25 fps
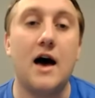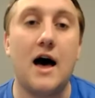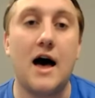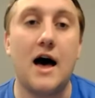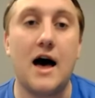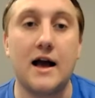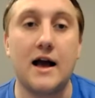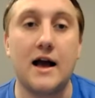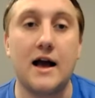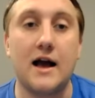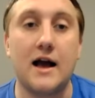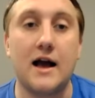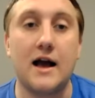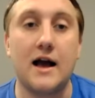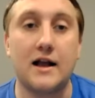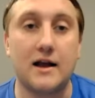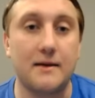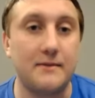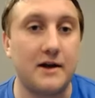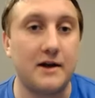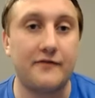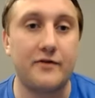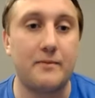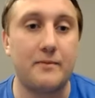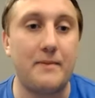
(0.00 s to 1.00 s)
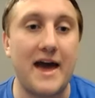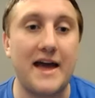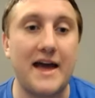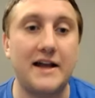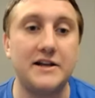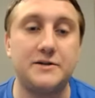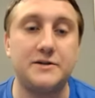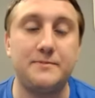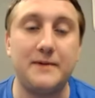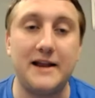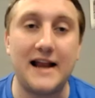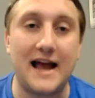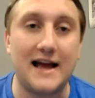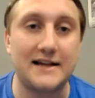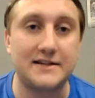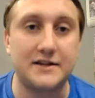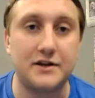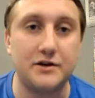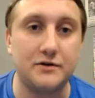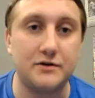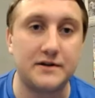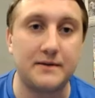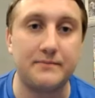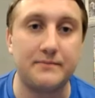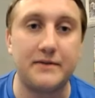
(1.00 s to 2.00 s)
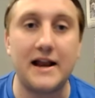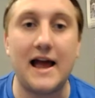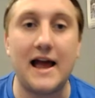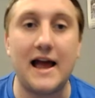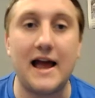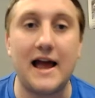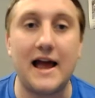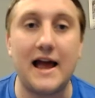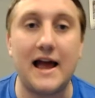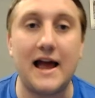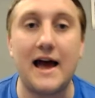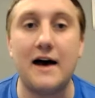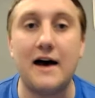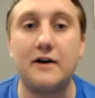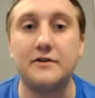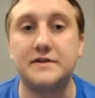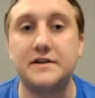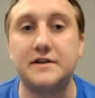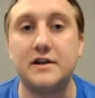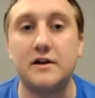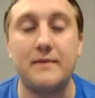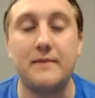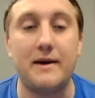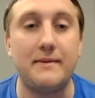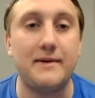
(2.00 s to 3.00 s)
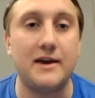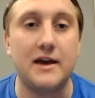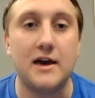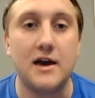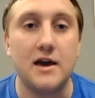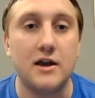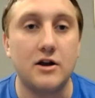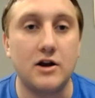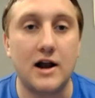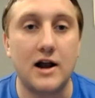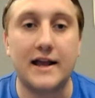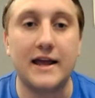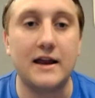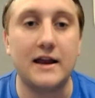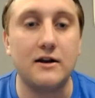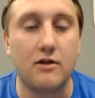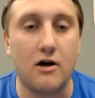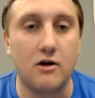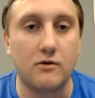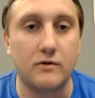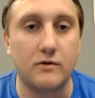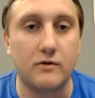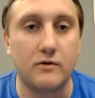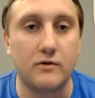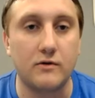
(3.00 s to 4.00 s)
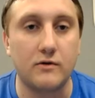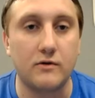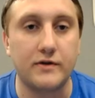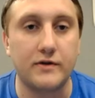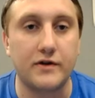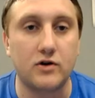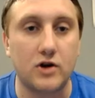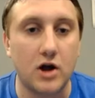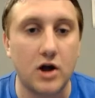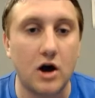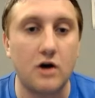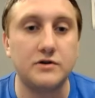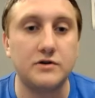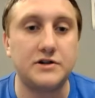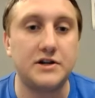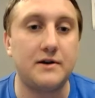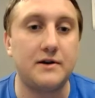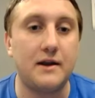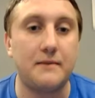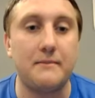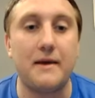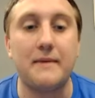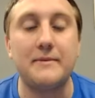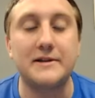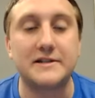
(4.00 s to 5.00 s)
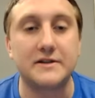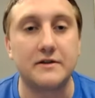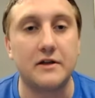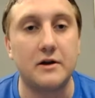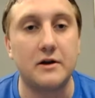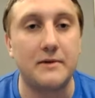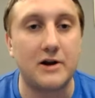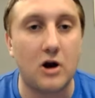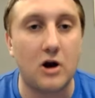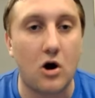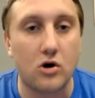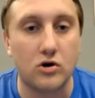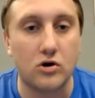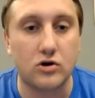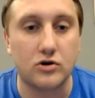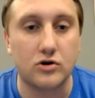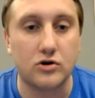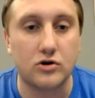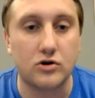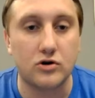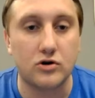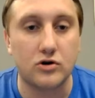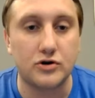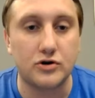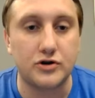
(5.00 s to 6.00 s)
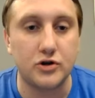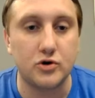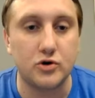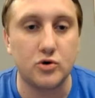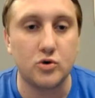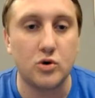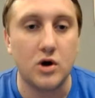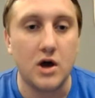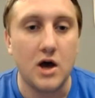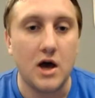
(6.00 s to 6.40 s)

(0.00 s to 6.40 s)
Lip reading: Coming off the bench, being asked to do something else, you know, maybe you're not getting along with your coach, and maybe it's a little bit harder to